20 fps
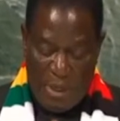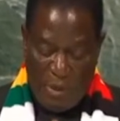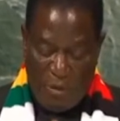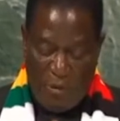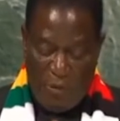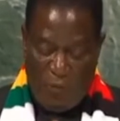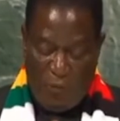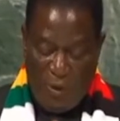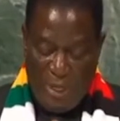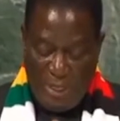
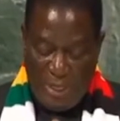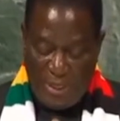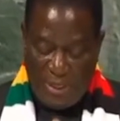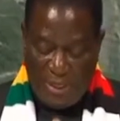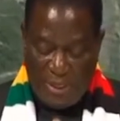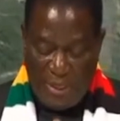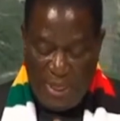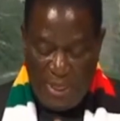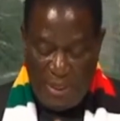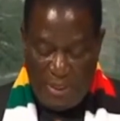To further
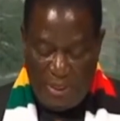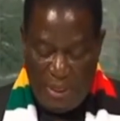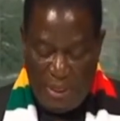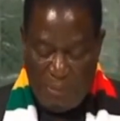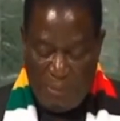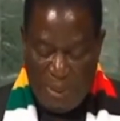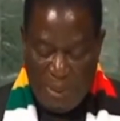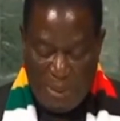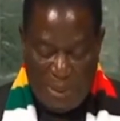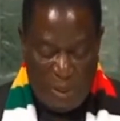
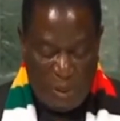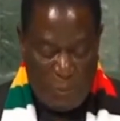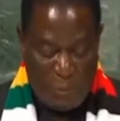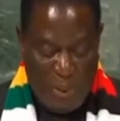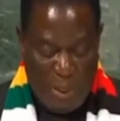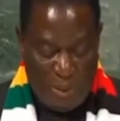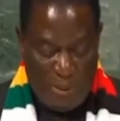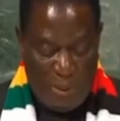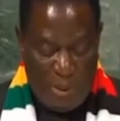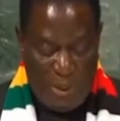strengthen
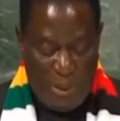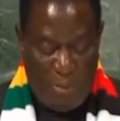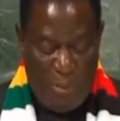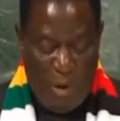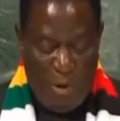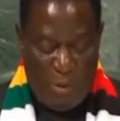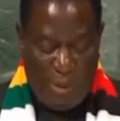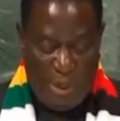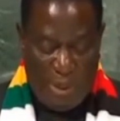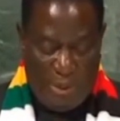participatory
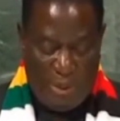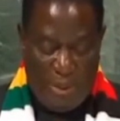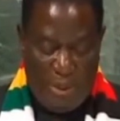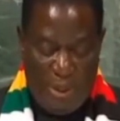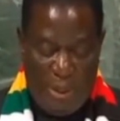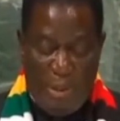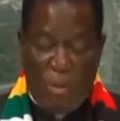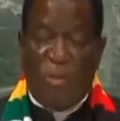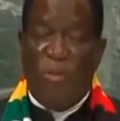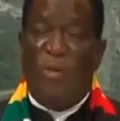democracy
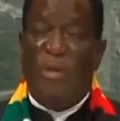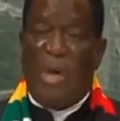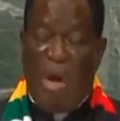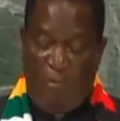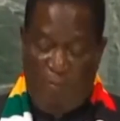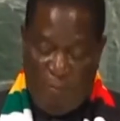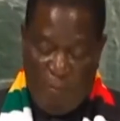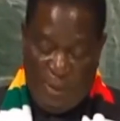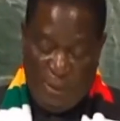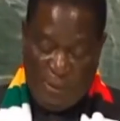and good
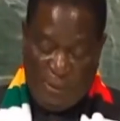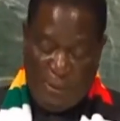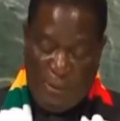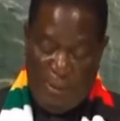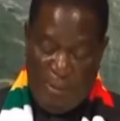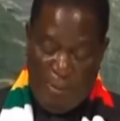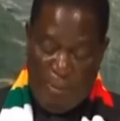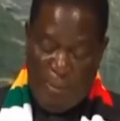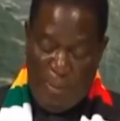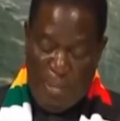governance,
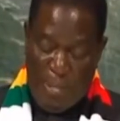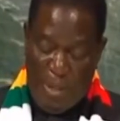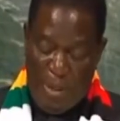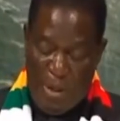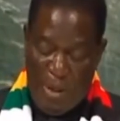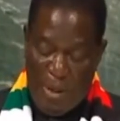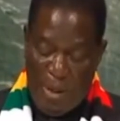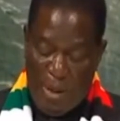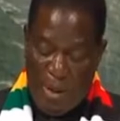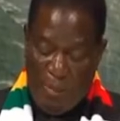
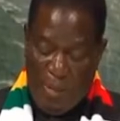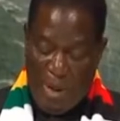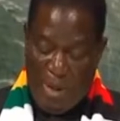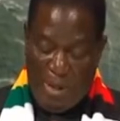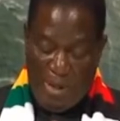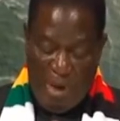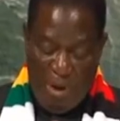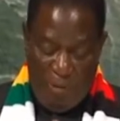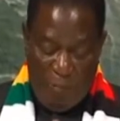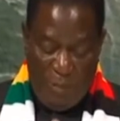my
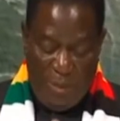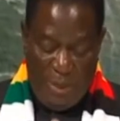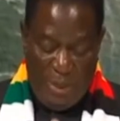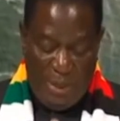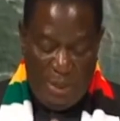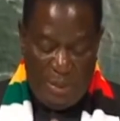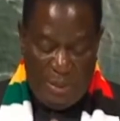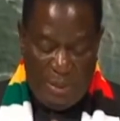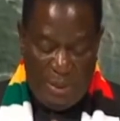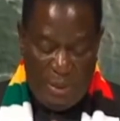
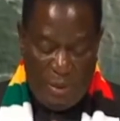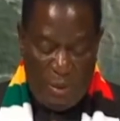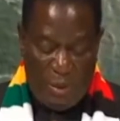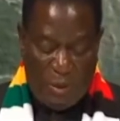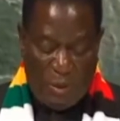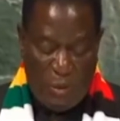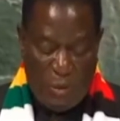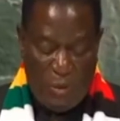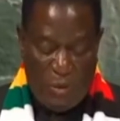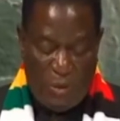government has
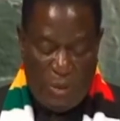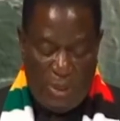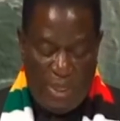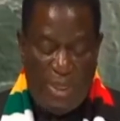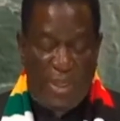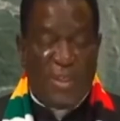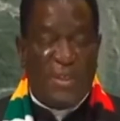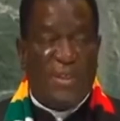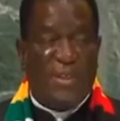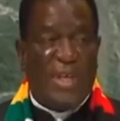introduced
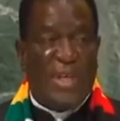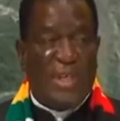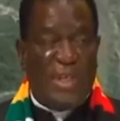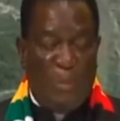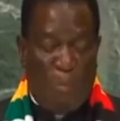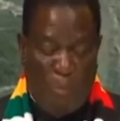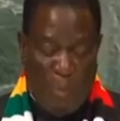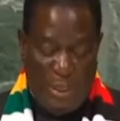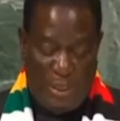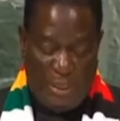a
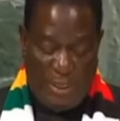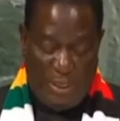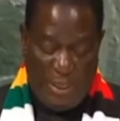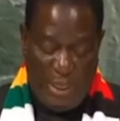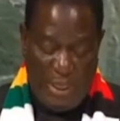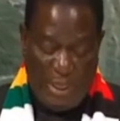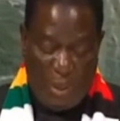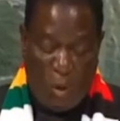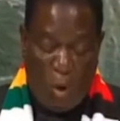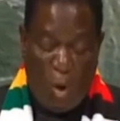
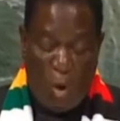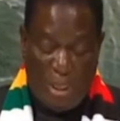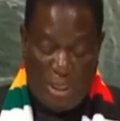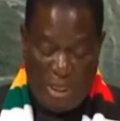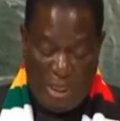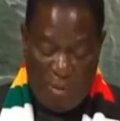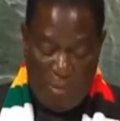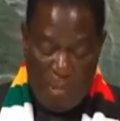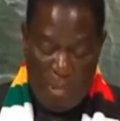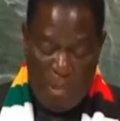30%
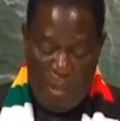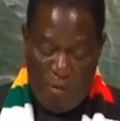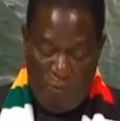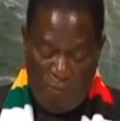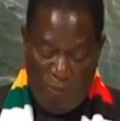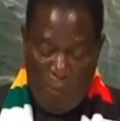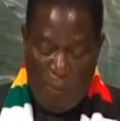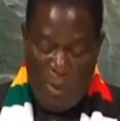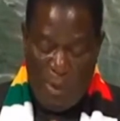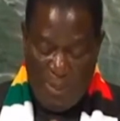quota
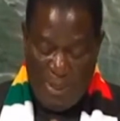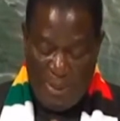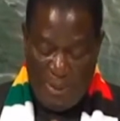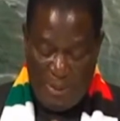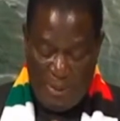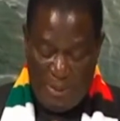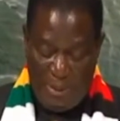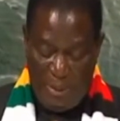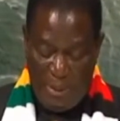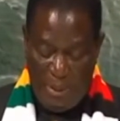for
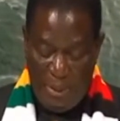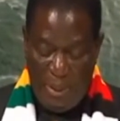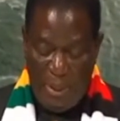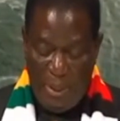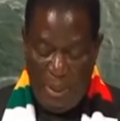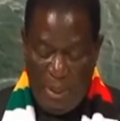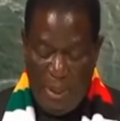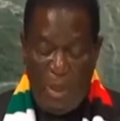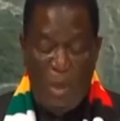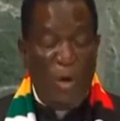
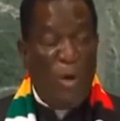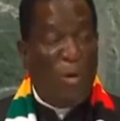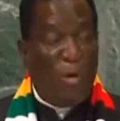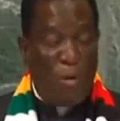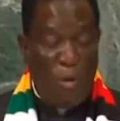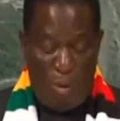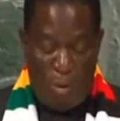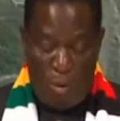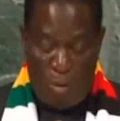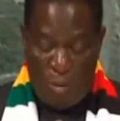women in
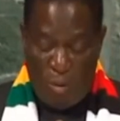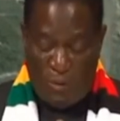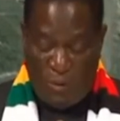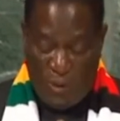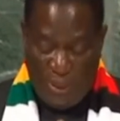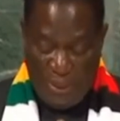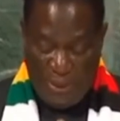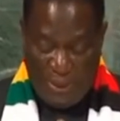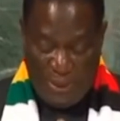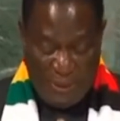local
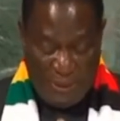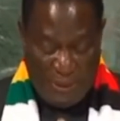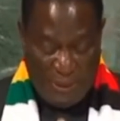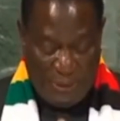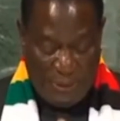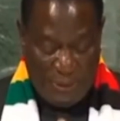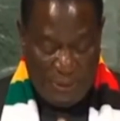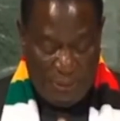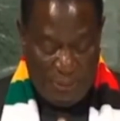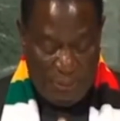
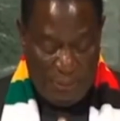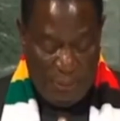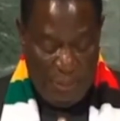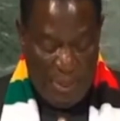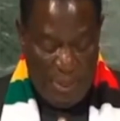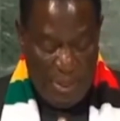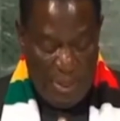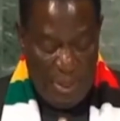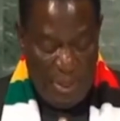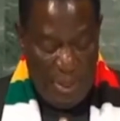authorities.
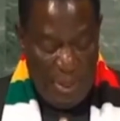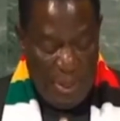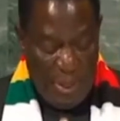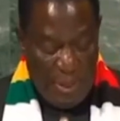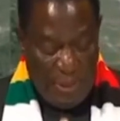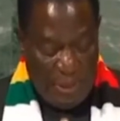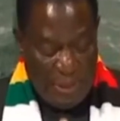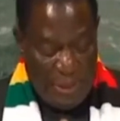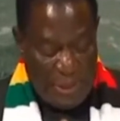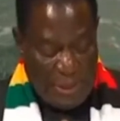
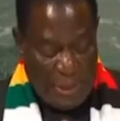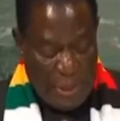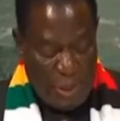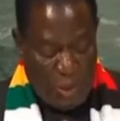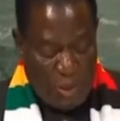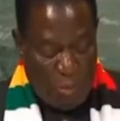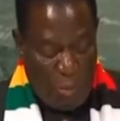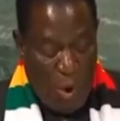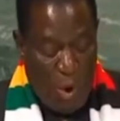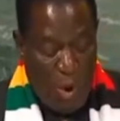This
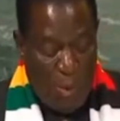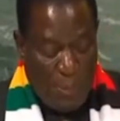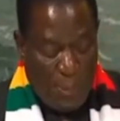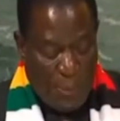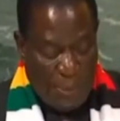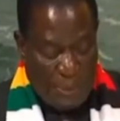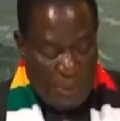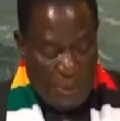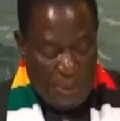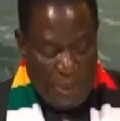is more
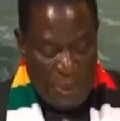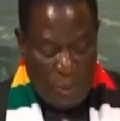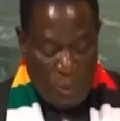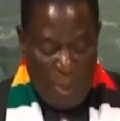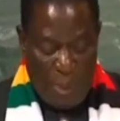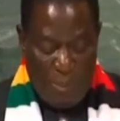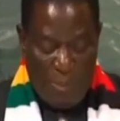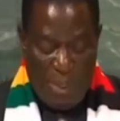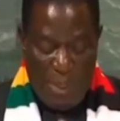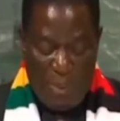important as
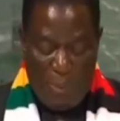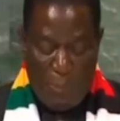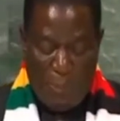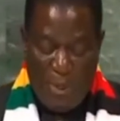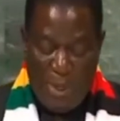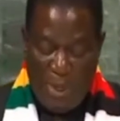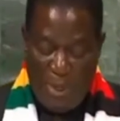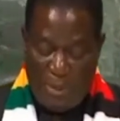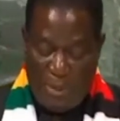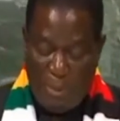women
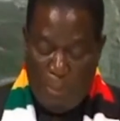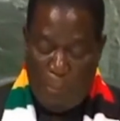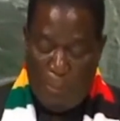bear the